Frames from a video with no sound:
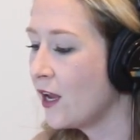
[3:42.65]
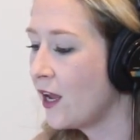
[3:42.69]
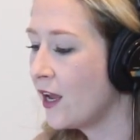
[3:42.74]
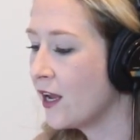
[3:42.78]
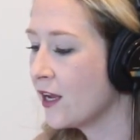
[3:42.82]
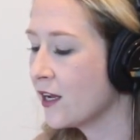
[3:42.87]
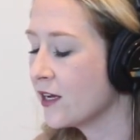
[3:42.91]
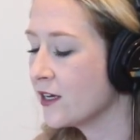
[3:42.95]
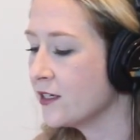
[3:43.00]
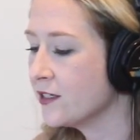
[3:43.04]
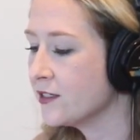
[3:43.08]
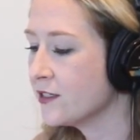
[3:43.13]

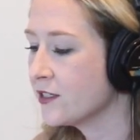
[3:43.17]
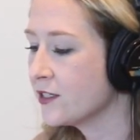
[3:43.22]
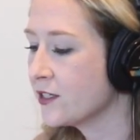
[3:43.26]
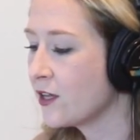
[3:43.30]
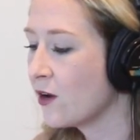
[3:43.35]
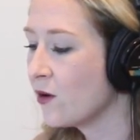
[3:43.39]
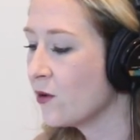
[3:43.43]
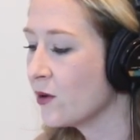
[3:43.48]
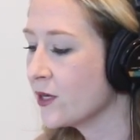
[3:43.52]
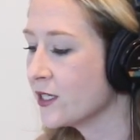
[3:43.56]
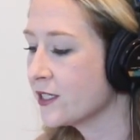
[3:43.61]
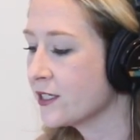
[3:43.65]
And
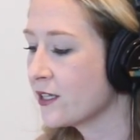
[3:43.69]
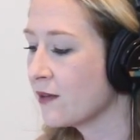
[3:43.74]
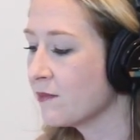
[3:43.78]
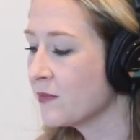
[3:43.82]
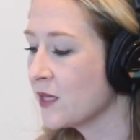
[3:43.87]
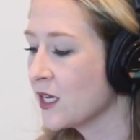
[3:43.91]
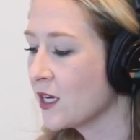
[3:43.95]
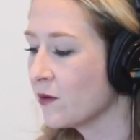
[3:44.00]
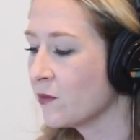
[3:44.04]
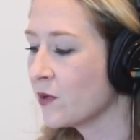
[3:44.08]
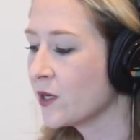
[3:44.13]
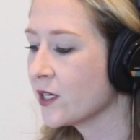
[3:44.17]
so it's
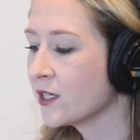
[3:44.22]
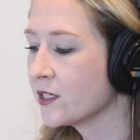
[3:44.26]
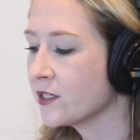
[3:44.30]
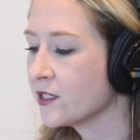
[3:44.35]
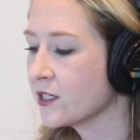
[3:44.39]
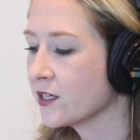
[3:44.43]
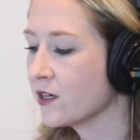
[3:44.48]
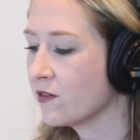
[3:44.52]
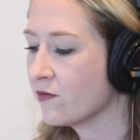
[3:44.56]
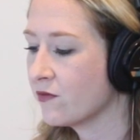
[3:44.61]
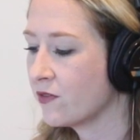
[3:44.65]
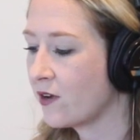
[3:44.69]
something I wanted
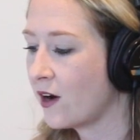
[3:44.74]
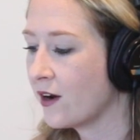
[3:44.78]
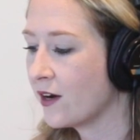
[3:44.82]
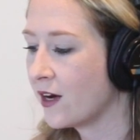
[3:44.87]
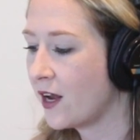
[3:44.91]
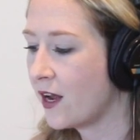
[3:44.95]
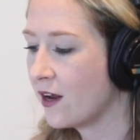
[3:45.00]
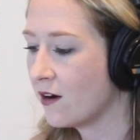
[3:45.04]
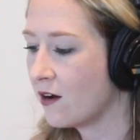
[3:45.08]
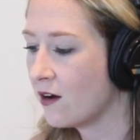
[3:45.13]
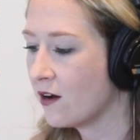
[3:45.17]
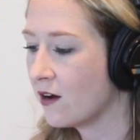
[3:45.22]
to confront
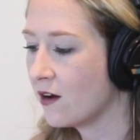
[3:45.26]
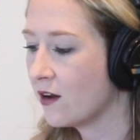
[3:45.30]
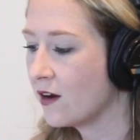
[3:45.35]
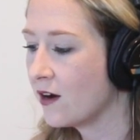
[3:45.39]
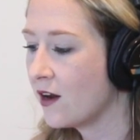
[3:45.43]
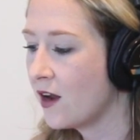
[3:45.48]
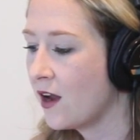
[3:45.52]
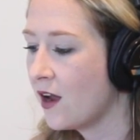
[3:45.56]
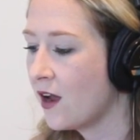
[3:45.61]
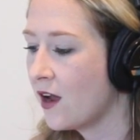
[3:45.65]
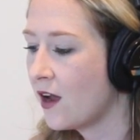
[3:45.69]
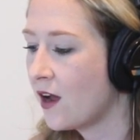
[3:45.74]
head on.